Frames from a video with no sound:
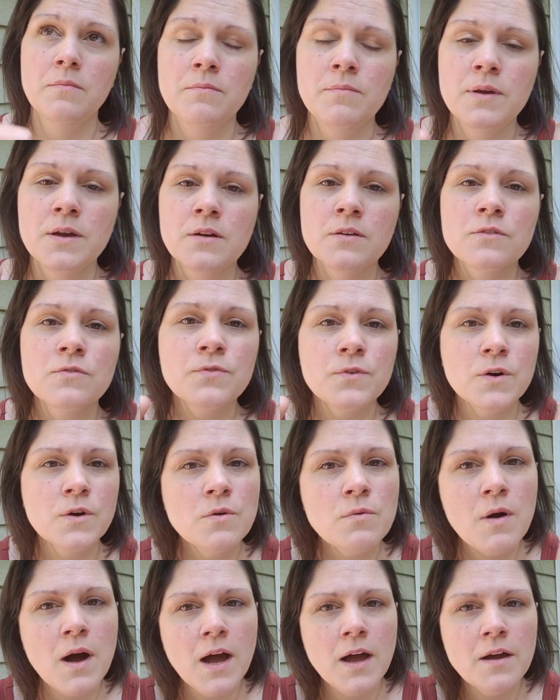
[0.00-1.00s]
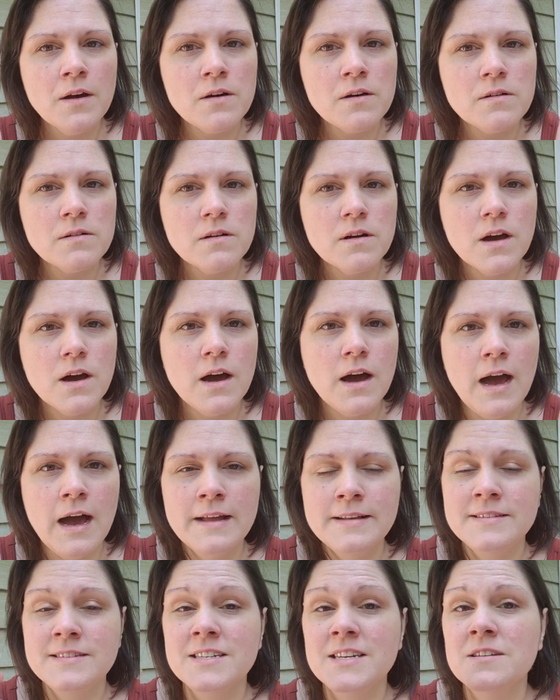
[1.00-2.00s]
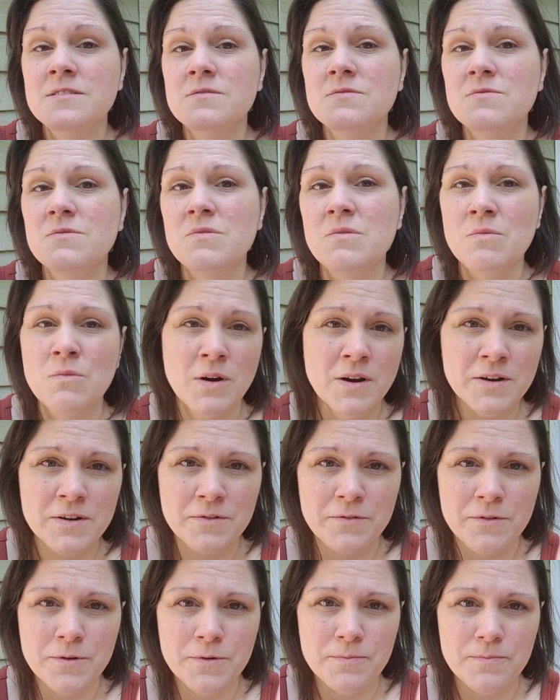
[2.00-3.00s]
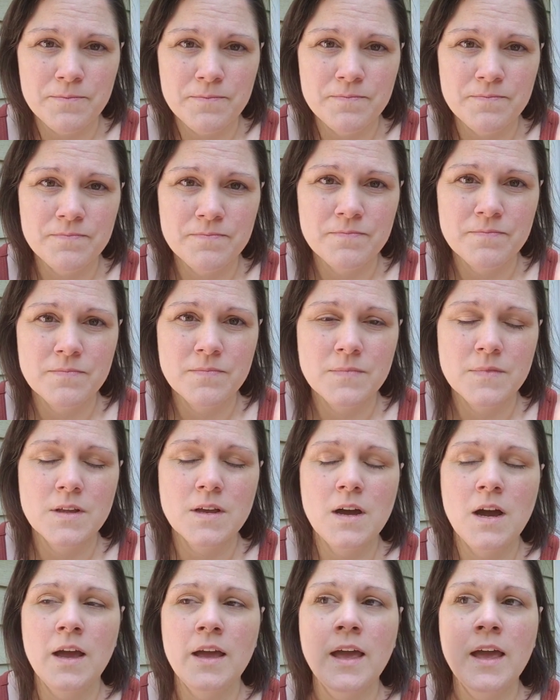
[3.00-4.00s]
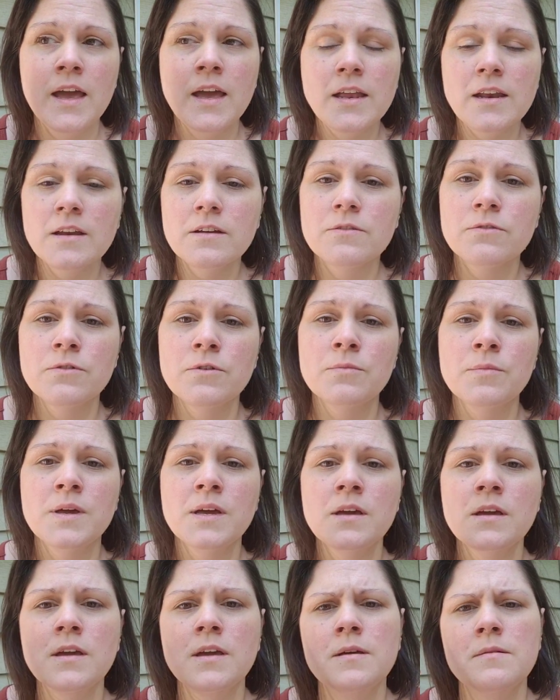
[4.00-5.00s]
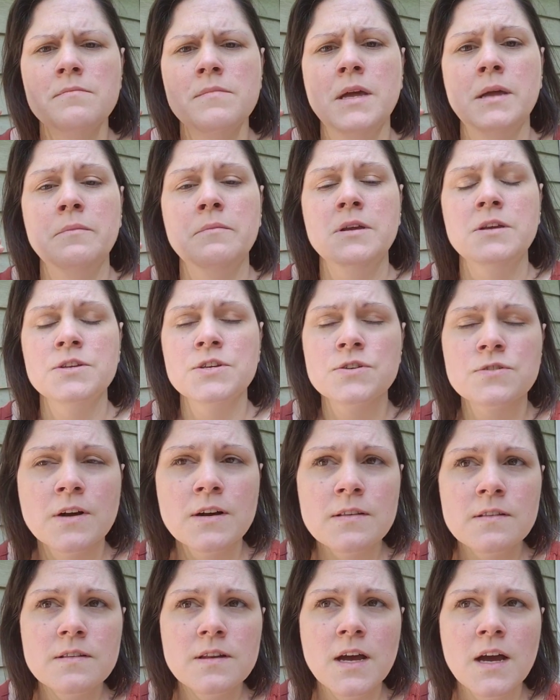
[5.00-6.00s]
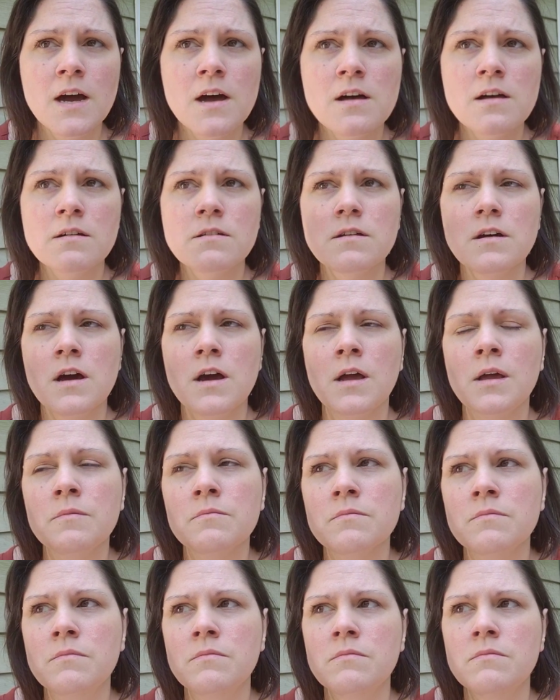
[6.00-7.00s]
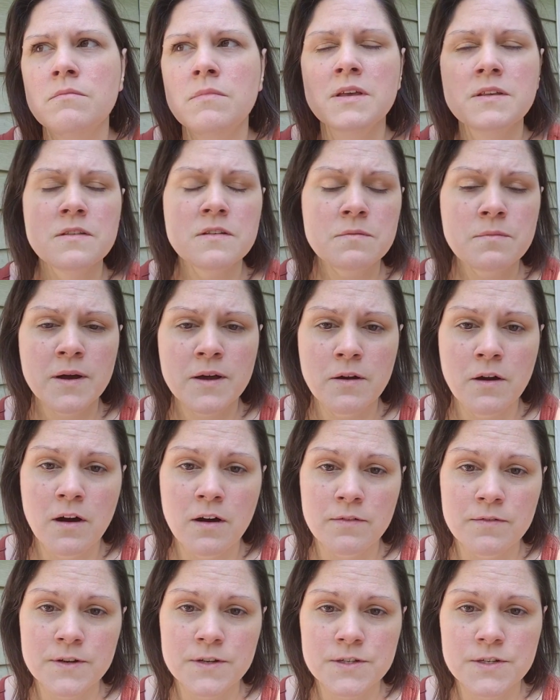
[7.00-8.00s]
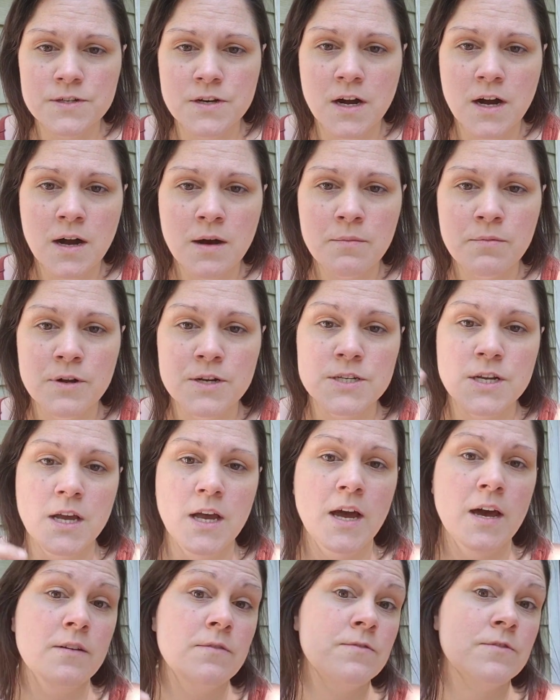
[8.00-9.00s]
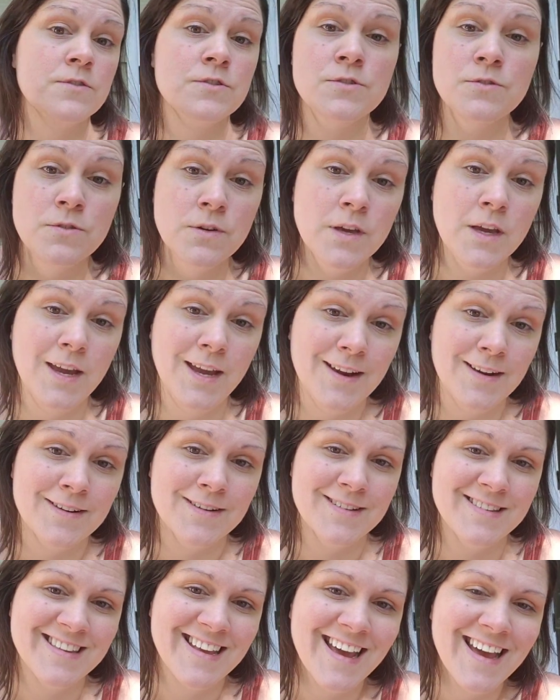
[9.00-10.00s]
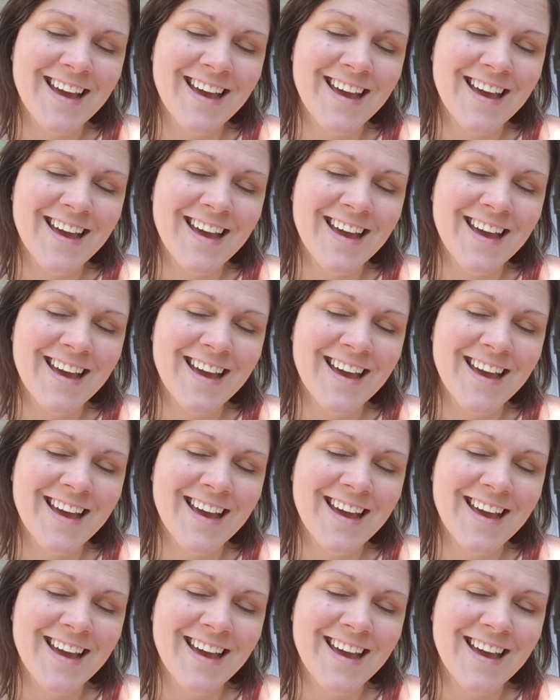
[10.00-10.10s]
Because for a while, I didn't want to groom. I hated grooming. It made me stressed out. I missed my office job, which I had for 2 years.